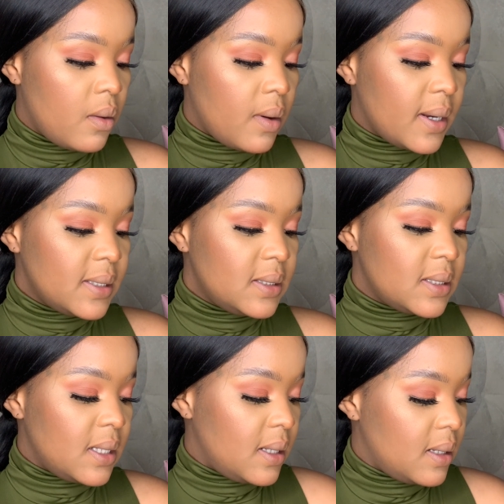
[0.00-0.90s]
Right,
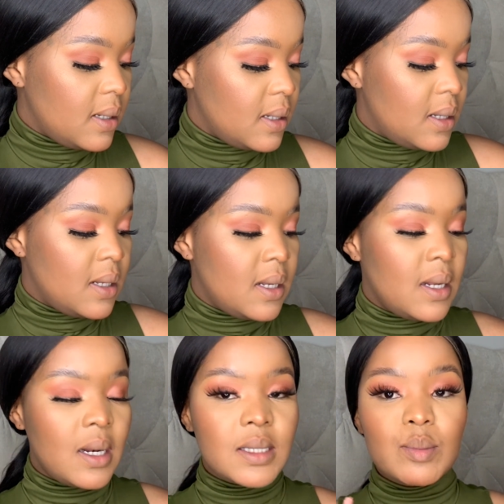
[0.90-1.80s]

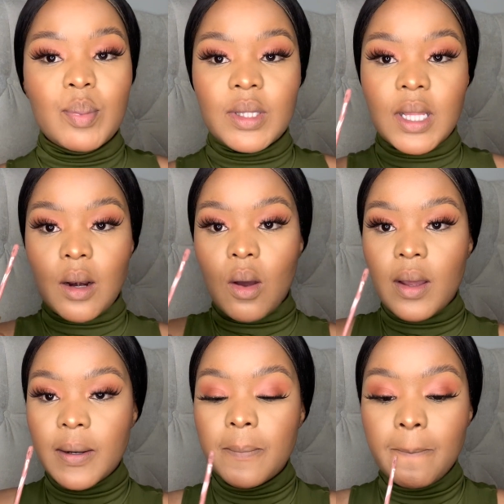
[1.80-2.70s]
let's put that on.